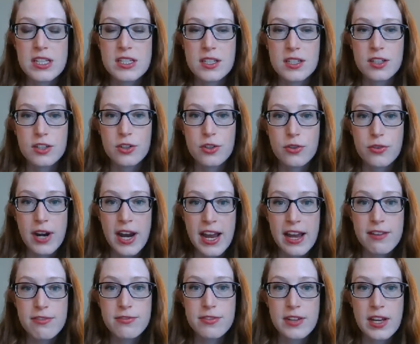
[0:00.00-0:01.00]

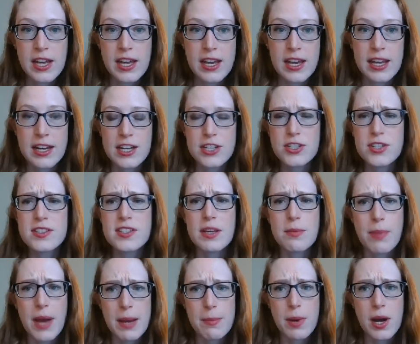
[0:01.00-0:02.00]
graph, and I should say
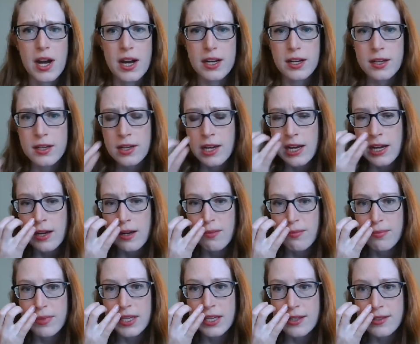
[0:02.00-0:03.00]
BIPOC,
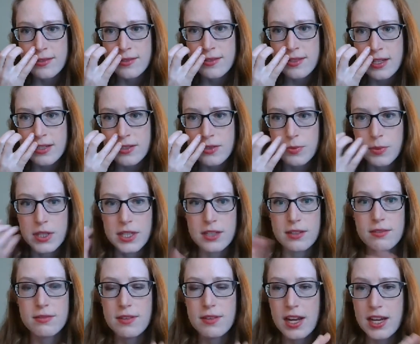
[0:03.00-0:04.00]
because that's what
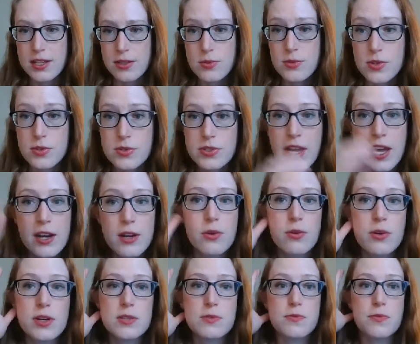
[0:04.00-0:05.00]
I use those
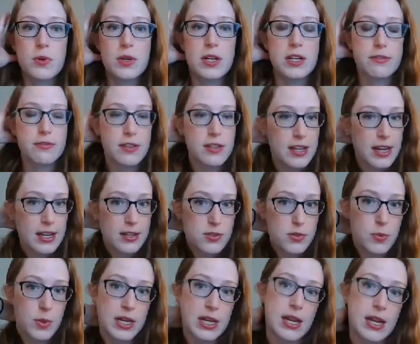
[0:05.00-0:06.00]
categories for the next
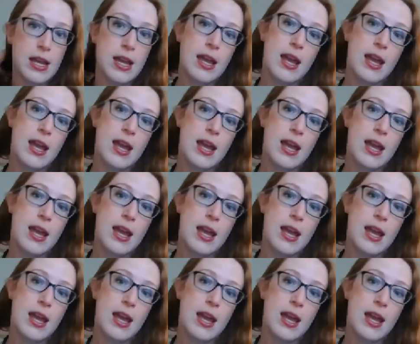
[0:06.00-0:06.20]
one.